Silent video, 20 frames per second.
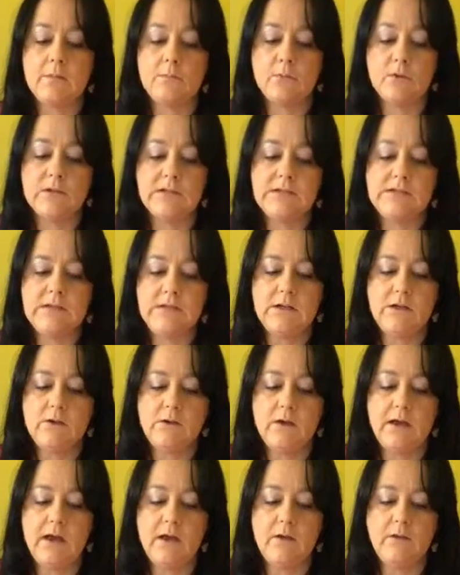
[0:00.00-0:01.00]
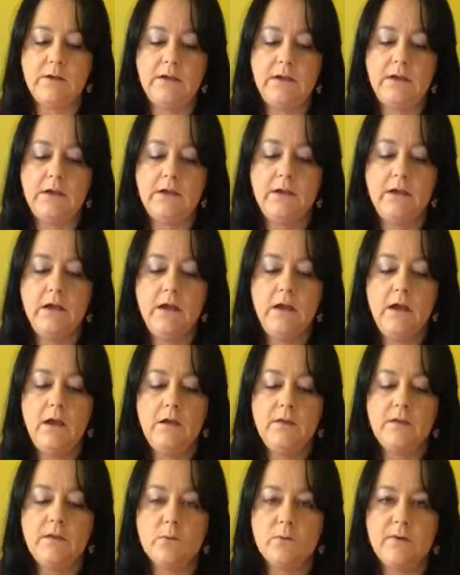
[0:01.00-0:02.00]
Bernardino County,
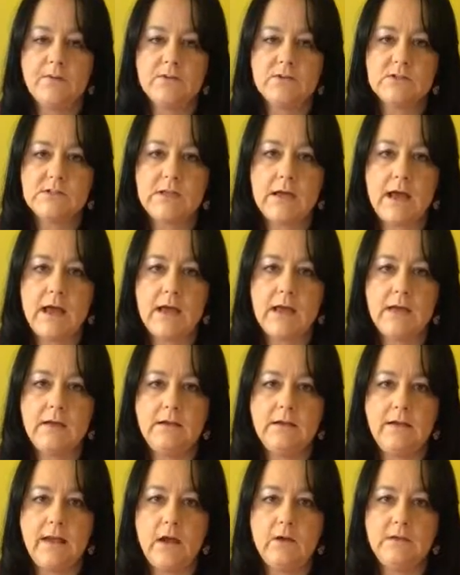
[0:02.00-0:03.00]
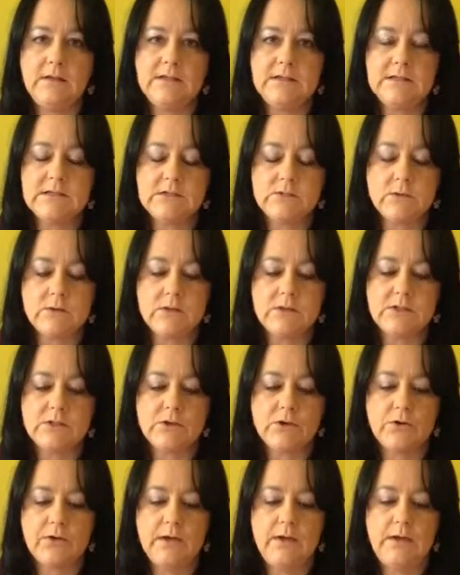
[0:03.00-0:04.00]
the Riverside County District
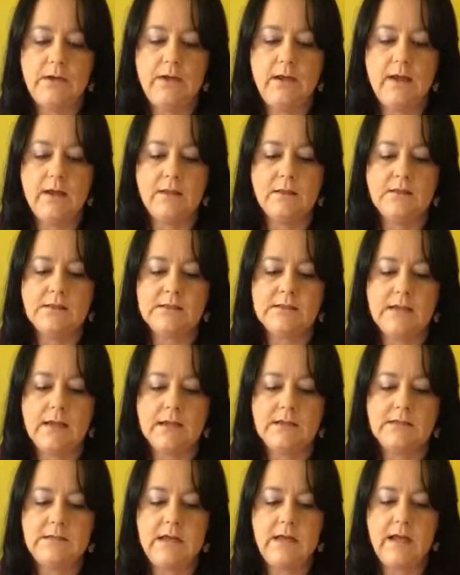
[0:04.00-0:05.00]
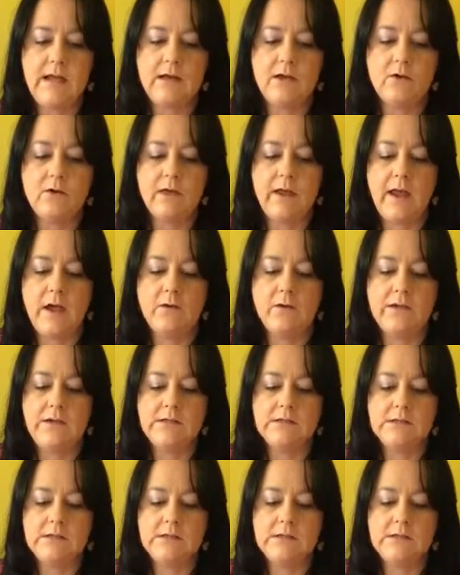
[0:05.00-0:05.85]
Attorney, and the San Diego County.